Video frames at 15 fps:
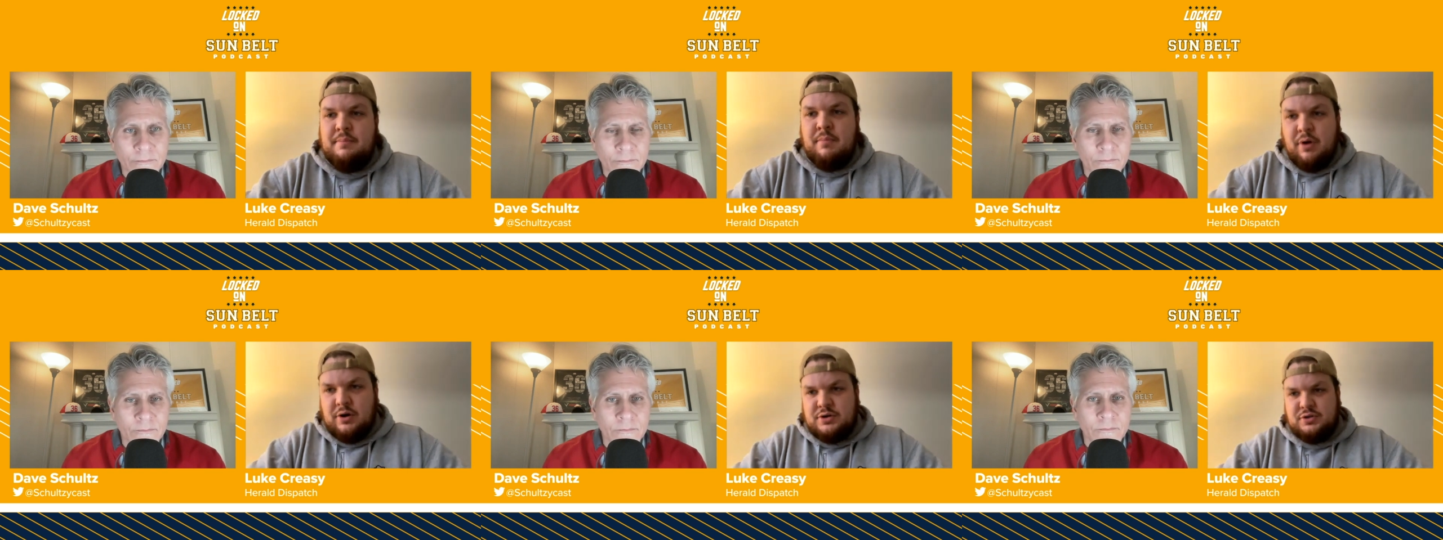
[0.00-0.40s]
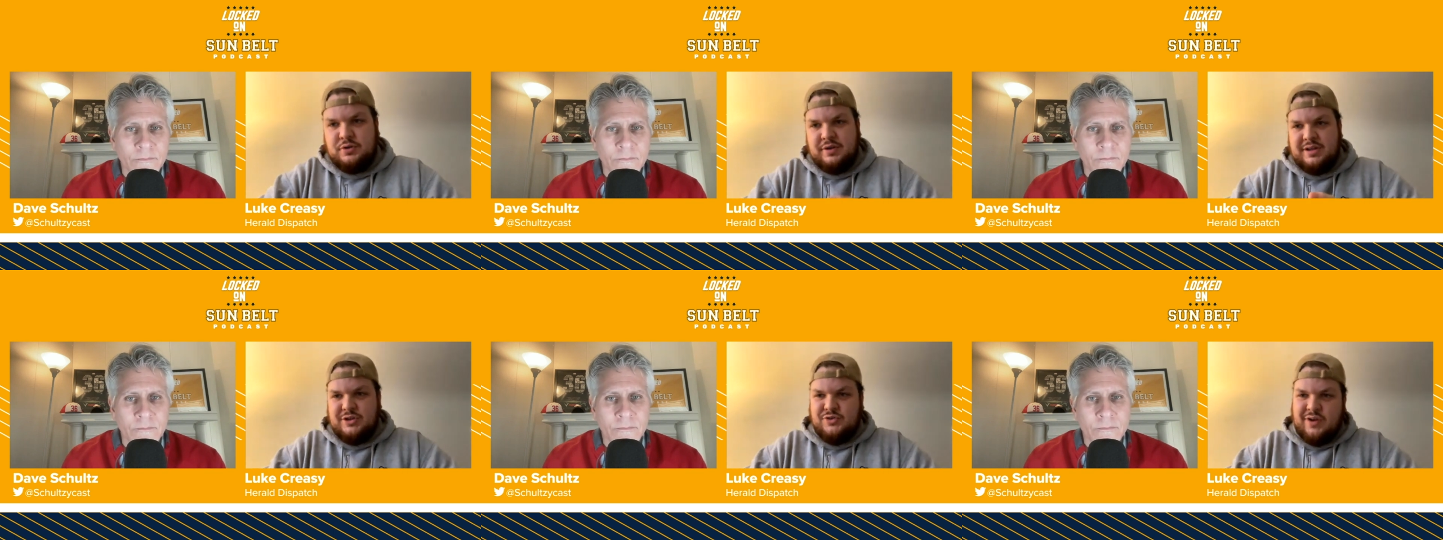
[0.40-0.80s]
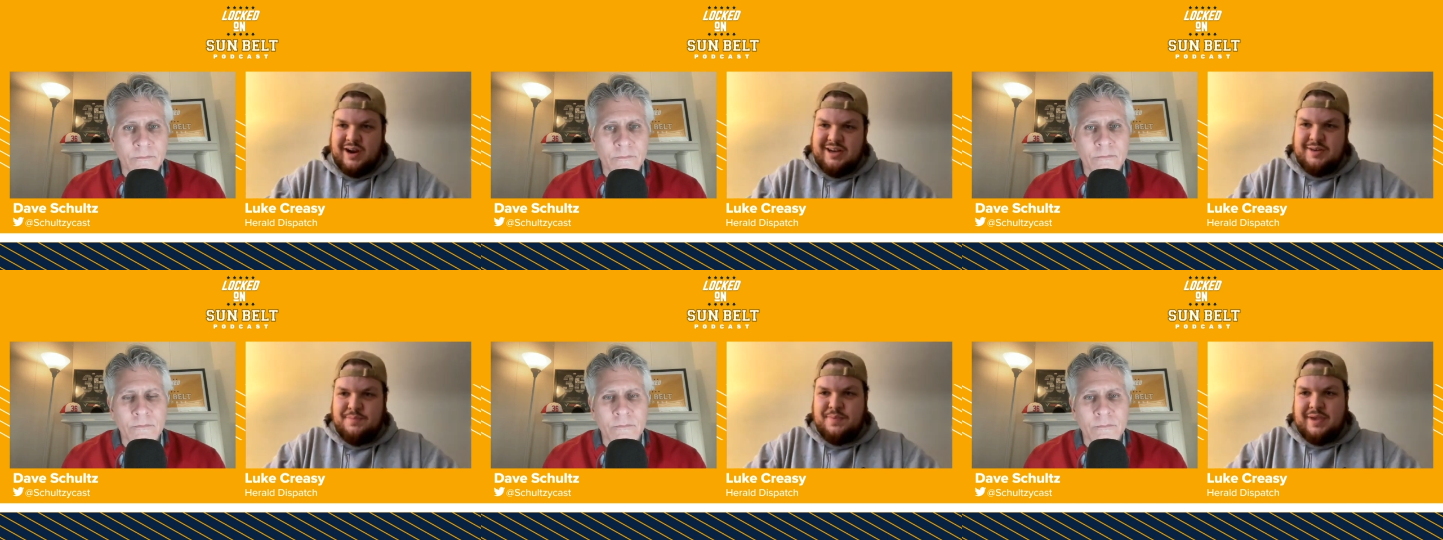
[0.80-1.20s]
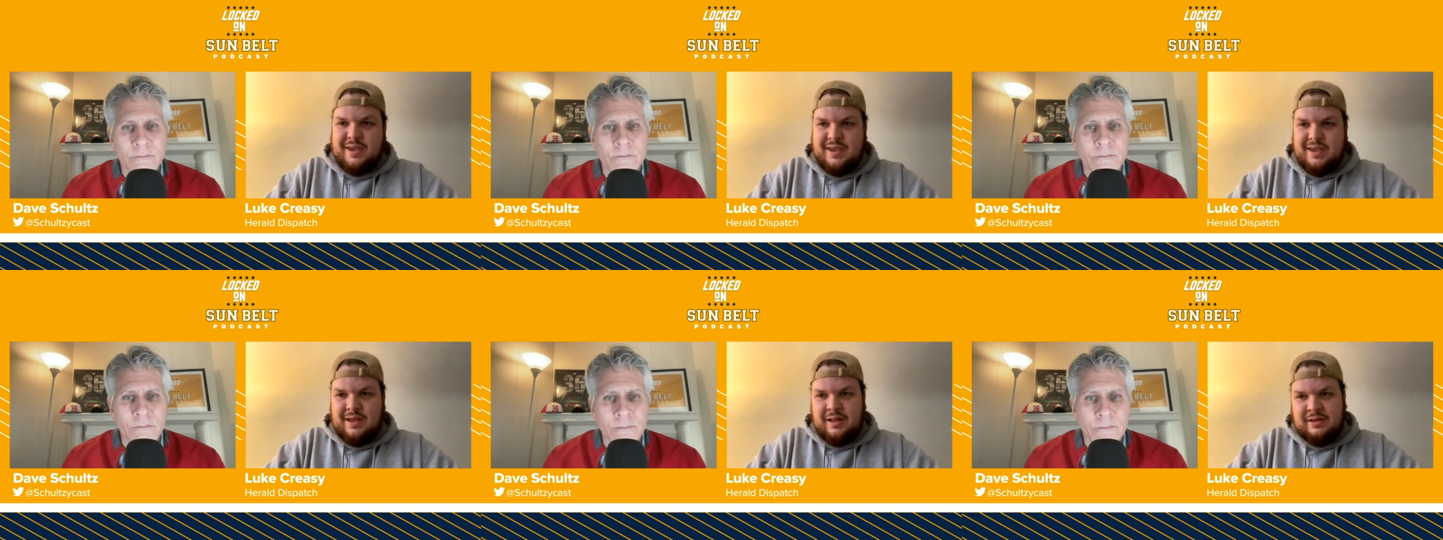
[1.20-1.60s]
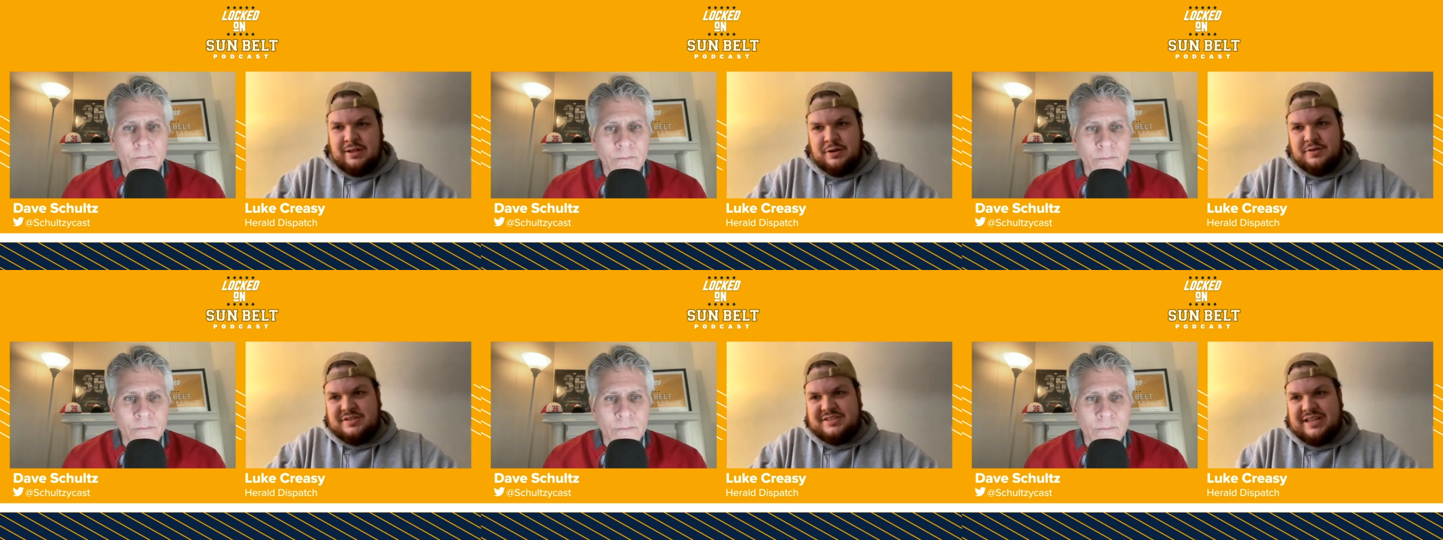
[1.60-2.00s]
Speaker 1: Marshall had tried to be a
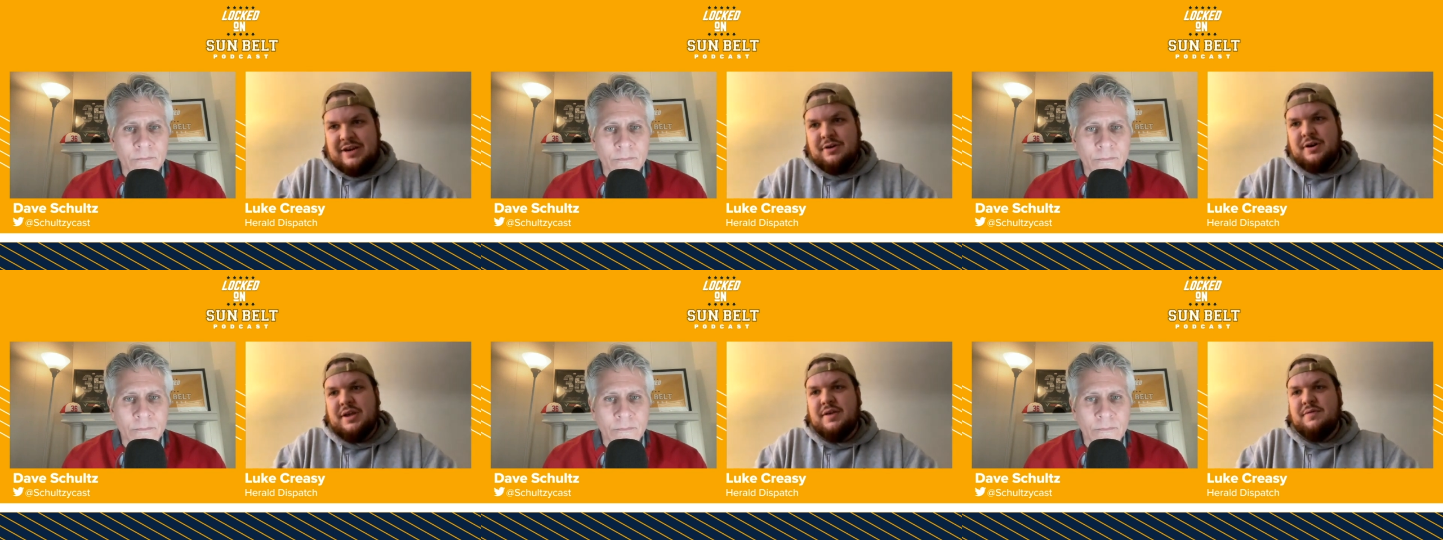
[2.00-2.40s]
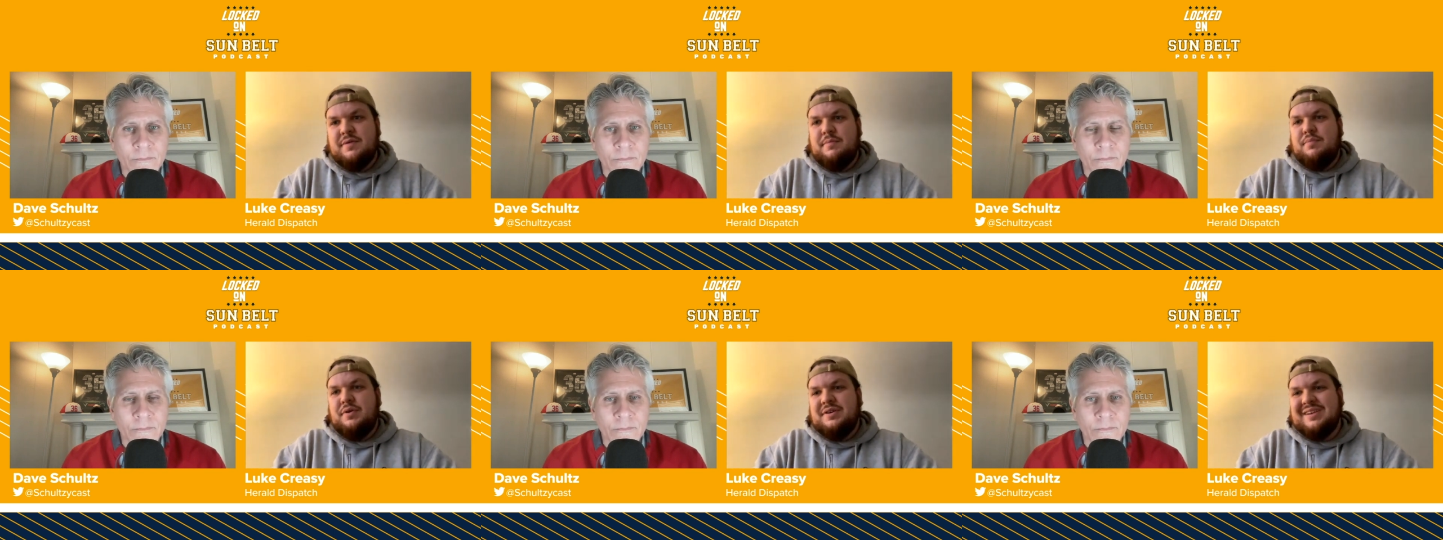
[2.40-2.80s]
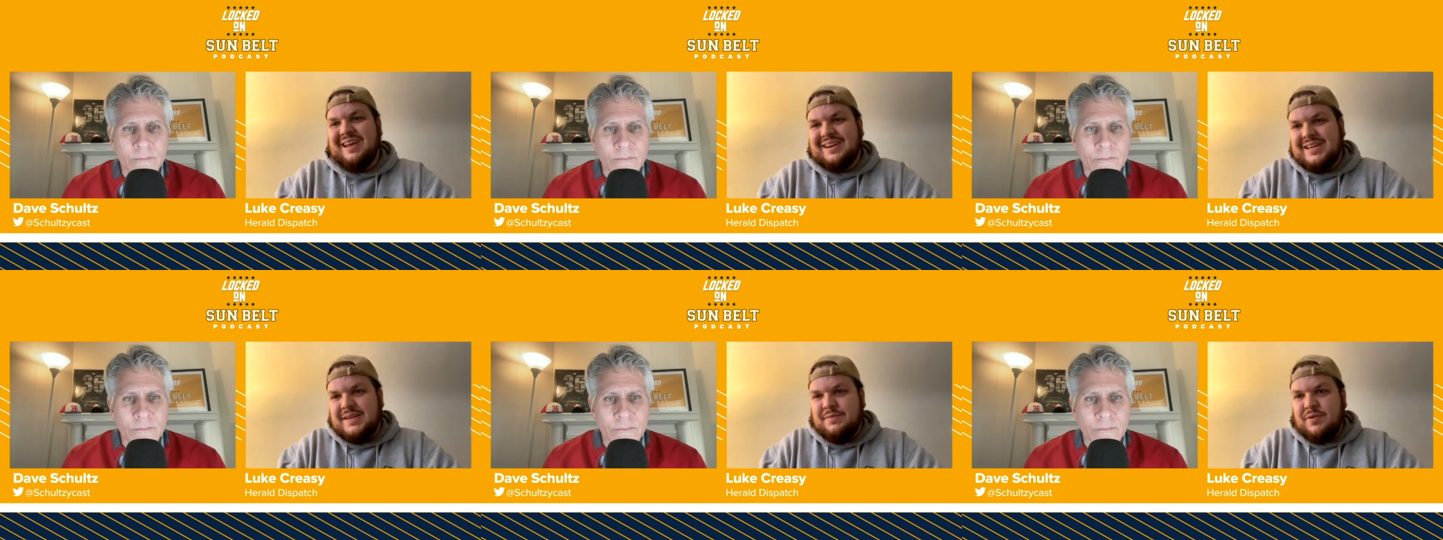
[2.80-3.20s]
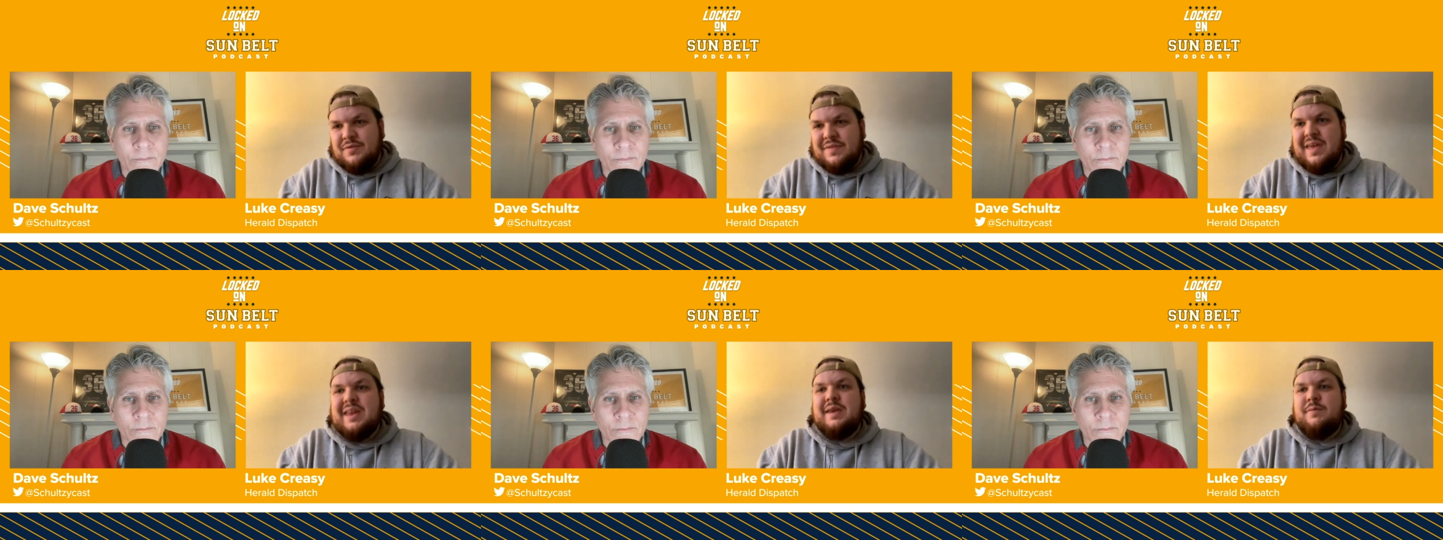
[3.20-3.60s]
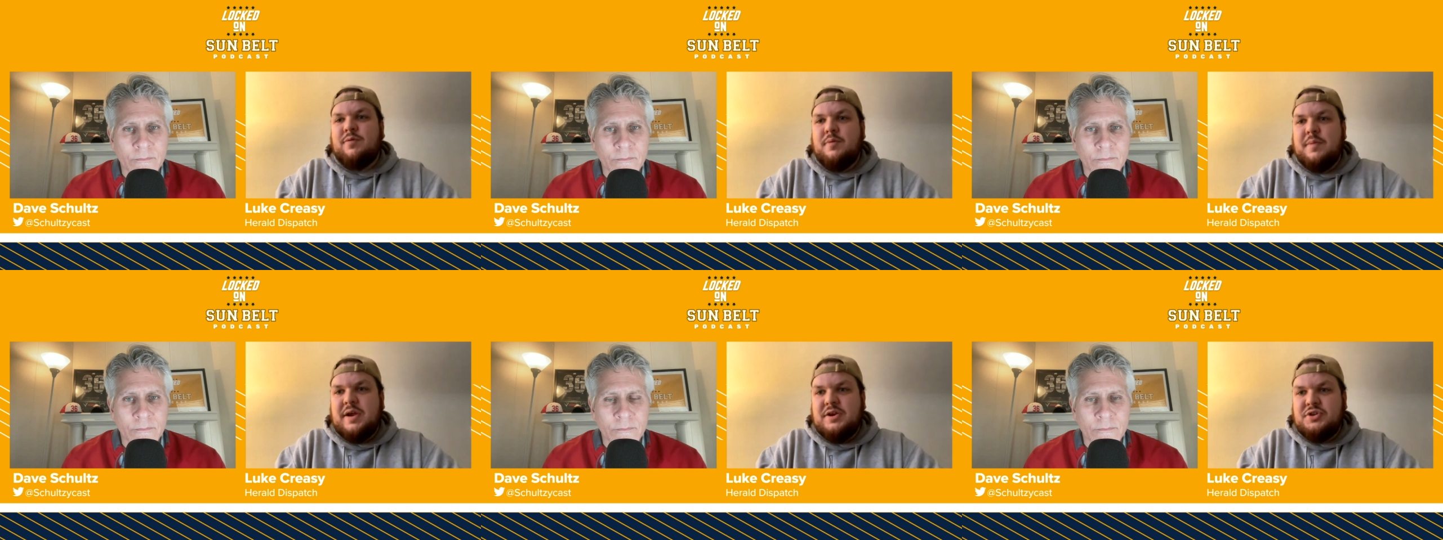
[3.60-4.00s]
little secretive and protective of that
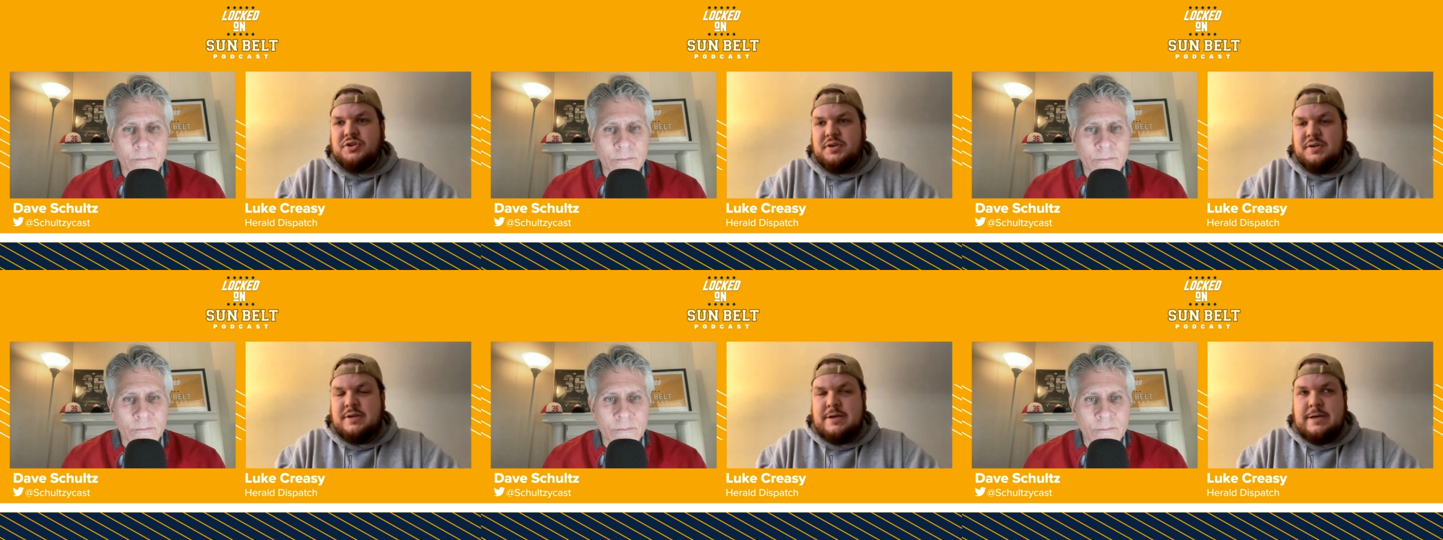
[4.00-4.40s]
information